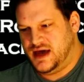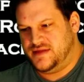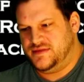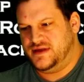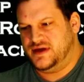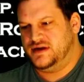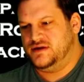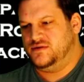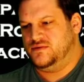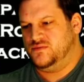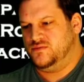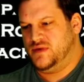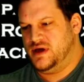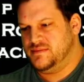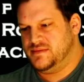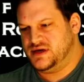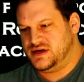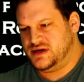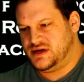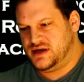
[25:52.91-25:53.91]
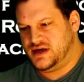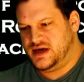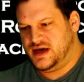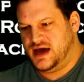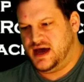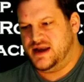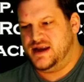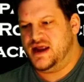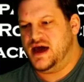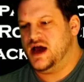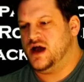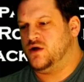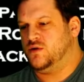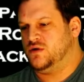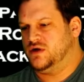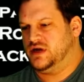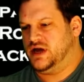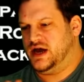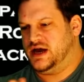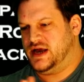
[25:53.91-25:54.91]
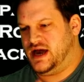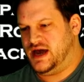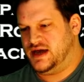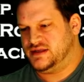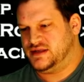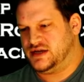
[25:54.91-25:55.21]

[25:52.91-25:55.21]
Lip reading: and then women, and now we're kind of